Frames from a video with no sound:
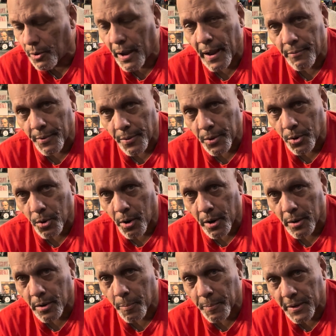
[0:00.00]
have other car
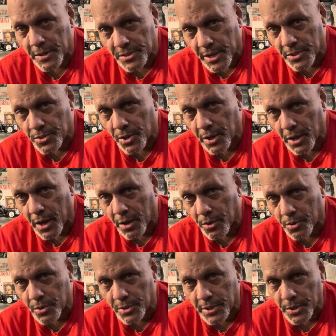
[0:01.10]
companies that you can get
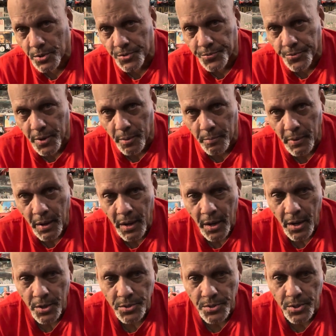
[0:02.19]
good deals from.
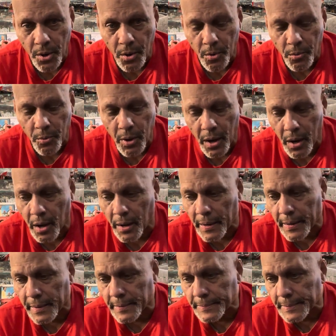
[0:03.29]
So
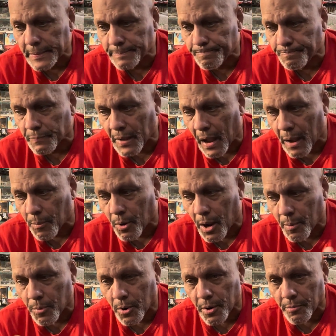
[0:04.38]

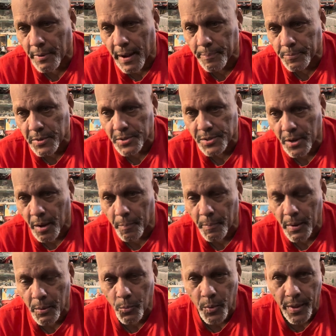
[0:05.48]
I'm going to wrap this up.
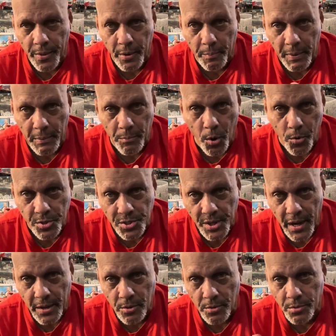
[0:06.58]
Whether it be
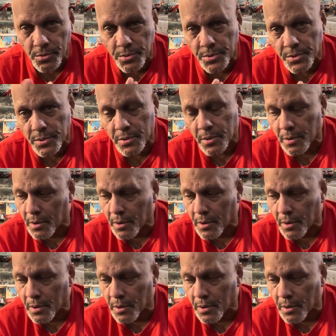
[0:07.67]
motorcycles,